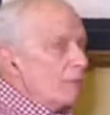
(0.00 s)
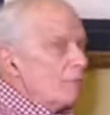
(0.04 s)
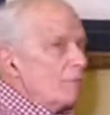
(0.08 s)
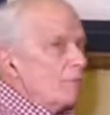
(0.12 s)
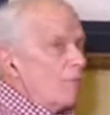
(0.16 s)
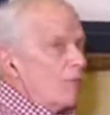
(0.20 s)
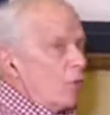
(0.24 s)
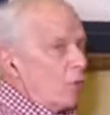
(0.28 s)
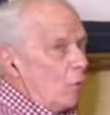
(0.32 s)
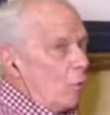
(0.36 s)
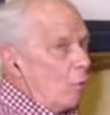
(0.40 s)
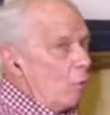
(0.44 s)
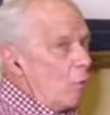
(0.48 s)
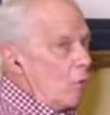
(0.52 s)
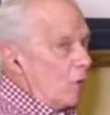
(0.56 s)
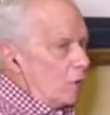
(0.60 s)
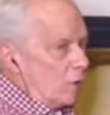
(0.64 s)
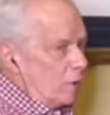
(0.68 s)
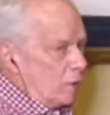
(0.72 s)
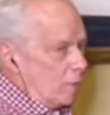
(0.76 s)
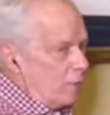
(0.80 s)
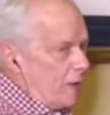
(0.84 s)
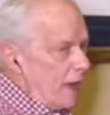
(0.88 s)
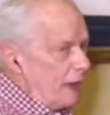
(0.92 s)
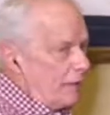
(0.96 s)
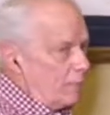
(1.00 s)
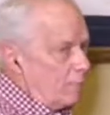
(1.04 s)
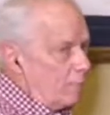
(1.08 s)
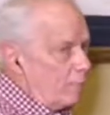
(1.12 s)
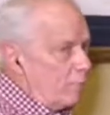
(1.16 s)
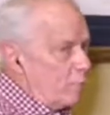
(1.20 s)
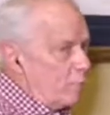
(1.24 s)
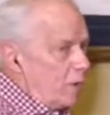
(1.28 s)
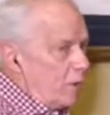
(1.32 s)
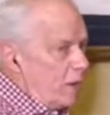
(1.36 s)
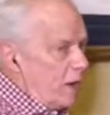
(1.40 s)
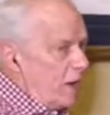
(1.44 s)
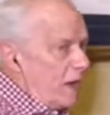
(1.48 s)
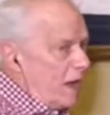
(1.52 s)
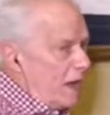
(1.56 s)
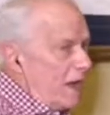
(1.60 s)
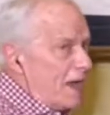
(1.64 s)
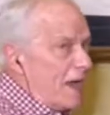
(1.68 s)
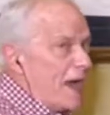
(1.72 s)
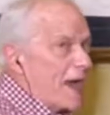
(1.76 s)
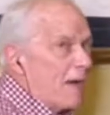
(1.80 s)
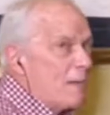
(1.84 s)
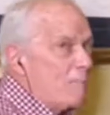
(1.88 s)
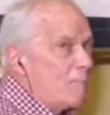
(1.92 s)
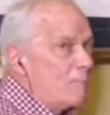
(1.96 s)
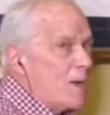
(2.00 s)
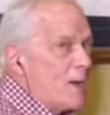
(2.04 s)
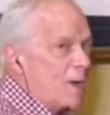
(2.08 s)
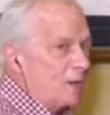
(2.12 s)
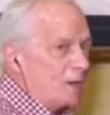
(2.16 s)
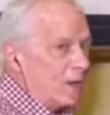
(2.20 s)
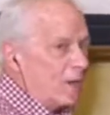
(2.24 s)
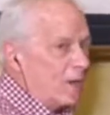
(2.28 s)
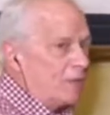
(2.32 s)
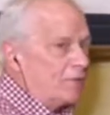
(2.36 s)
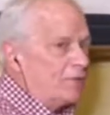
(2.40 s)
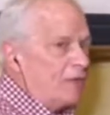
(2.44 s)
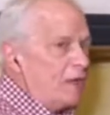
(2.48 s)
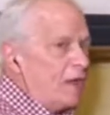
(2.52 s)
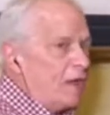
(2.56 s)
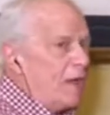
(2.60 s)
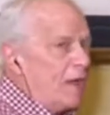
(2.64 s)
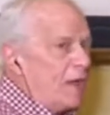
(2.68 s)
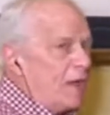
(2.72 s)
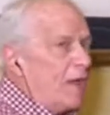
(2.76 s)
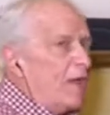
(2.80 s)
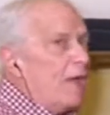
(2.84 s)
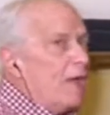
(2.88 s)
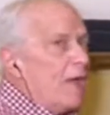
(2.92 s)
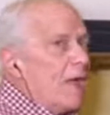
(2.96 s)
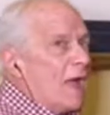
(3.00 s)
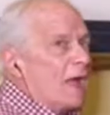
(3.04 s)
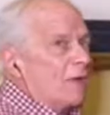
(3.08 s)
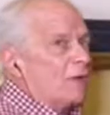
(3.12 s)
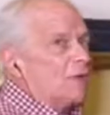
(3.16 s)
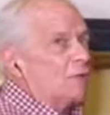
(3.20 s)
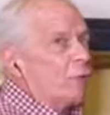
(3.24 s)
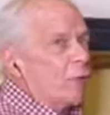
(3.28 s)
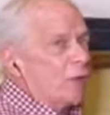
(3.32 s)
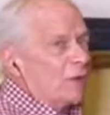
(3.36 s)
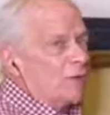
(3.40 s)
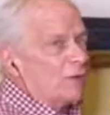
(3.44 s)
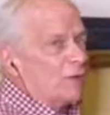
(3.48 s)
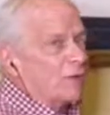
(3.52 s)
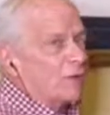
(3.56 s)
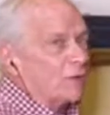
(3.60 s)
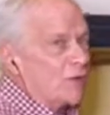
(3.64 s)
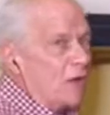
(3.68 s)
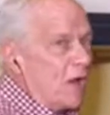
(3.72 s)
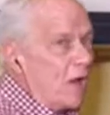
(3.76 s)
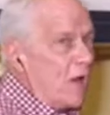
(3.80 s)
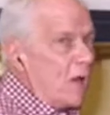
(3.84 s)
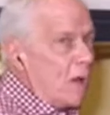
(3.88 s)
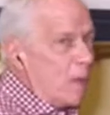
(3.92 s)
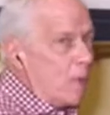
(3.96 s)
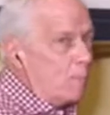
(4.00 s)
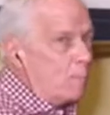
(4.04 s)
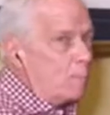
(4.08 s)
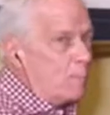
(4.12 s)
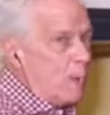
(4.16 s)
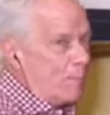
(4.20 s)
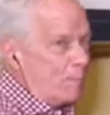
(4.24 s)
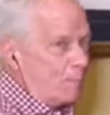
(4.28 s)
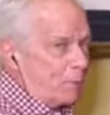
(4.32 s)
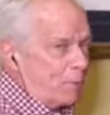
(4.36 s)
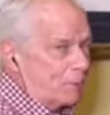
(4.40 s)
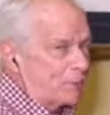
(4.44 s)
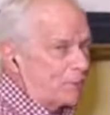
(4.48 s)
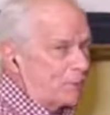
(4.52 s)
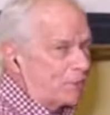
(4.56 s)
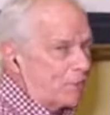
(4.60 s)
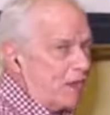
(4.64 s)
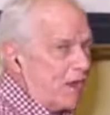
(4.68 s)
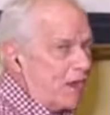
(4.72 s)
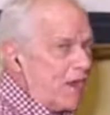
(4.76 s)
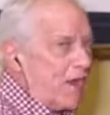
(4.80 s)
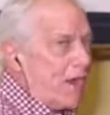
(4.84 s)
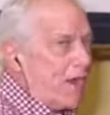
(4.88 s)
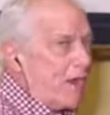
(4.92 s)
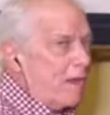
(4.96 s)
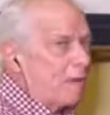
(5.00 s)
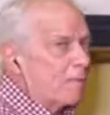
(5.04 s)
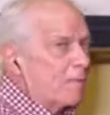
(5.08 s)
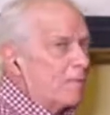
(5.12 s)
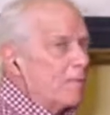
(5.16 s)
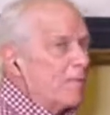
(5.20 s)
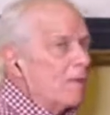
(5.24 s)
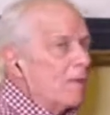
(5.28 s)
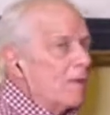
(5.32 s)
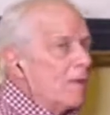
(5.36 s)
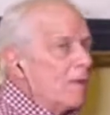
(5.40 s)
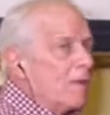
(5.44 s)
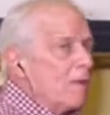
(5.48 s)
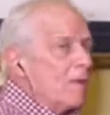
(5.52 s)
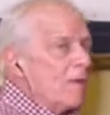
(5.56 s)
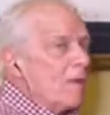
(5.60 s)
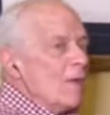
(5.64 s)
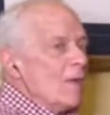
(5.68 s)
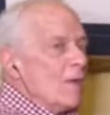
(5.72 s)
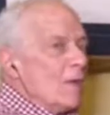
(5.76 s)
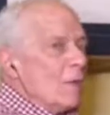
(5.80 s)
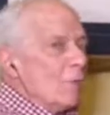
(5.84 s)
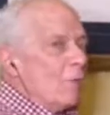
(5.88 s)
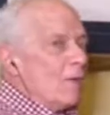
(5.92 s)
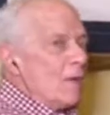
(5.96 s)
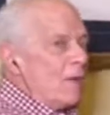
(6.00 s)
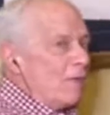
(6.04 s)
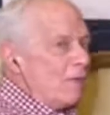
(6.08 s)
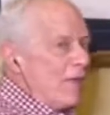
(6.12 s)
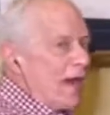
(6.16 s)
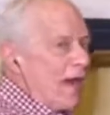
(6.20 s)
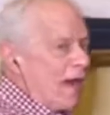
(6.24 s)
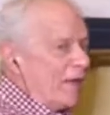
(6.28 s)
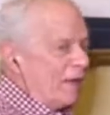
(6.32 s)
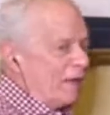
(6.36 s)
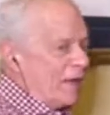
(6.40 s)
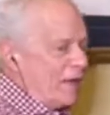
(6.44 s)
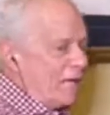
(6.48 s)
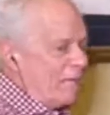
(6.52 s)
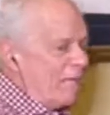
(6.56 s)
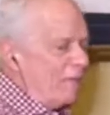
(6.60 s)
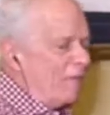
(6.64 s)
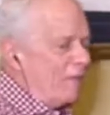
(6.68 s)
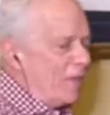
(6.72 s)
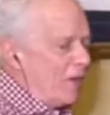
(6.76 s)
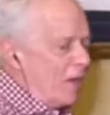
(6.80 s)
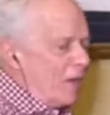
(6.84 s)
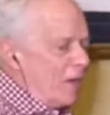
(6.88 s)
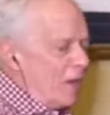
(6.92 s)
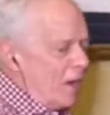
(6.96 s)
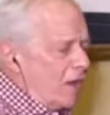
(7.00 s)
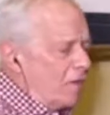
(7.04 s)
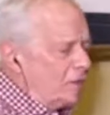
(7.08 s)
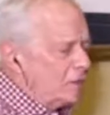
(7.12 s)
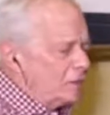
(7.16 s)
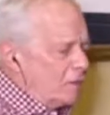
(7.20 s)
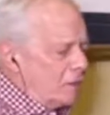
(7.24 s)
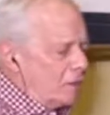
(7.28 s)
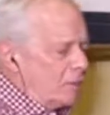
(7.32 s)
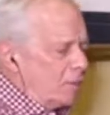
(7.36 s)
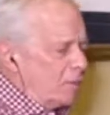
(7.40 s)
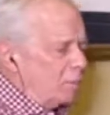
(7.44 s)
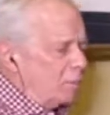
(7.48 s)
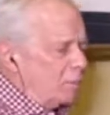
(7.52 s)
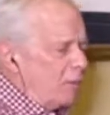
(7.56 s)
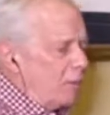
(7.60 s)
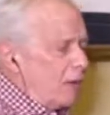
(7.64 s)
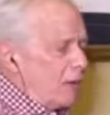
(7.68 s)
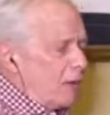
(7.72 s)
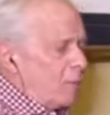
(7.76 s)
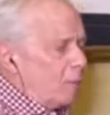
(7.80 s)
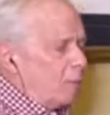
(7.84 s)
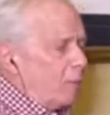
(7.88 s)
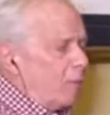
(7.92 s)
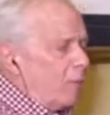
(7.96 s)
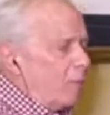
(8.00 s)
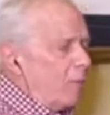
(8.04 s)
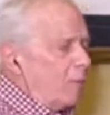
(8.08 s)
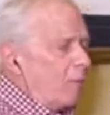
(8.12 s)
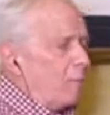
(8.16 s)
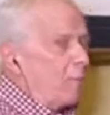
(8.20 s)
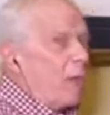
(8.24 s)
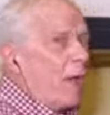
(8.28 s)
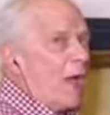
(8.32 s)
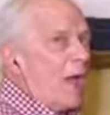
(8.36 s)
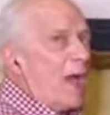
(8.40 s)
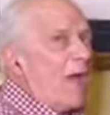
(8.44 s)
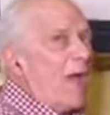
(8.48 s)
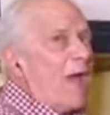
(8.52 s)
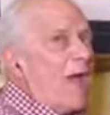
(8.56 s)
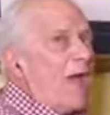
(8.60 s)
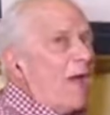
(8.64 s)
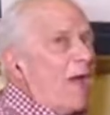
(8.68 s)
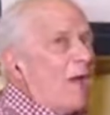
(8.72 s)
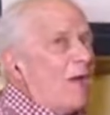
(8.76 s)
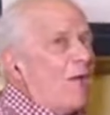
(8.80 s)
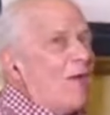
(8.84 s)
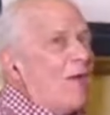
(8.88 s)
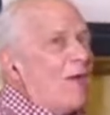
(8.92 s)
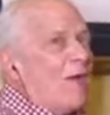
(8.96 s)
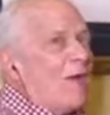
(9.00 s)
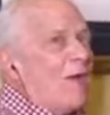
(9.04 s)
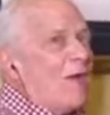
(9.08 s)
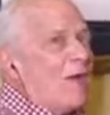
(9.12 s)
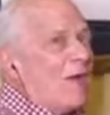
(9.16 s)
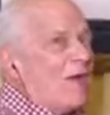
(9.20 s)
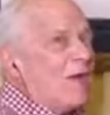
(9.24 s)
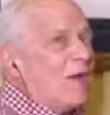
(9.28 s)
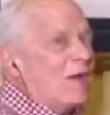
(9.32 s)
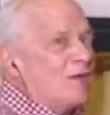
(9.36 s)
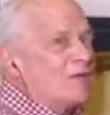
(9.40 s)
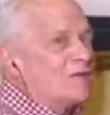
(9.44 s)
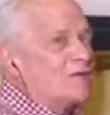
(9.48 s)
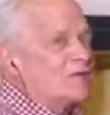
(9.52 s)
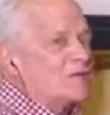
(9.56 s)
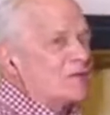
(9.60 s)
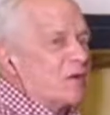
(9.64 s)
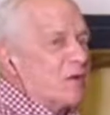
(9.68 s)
There will not be a better day. That's what some people say. Without a vision, people perish.